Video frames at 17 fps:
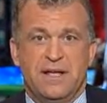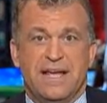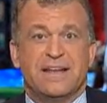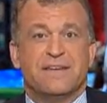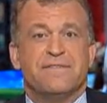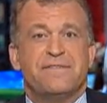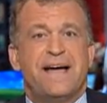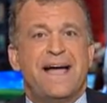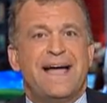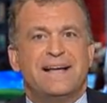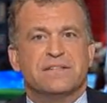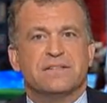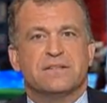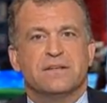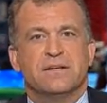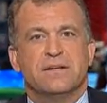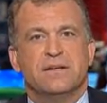In
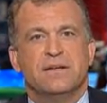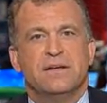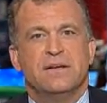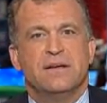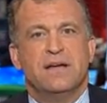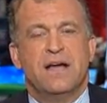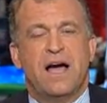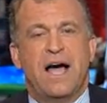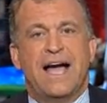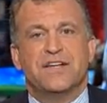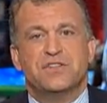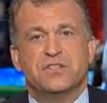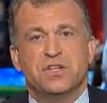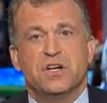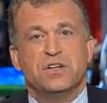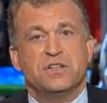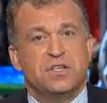fact, I
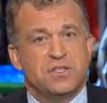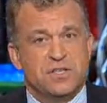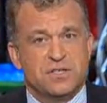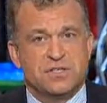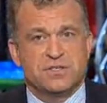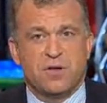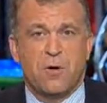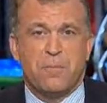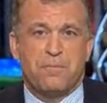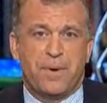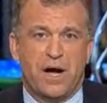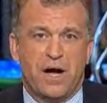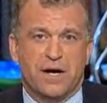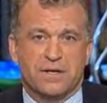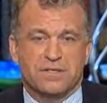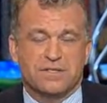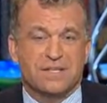took to the
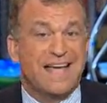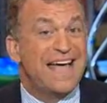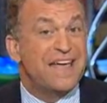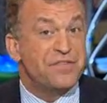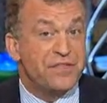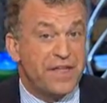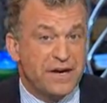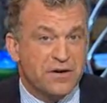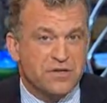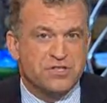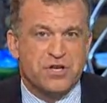soapbox at their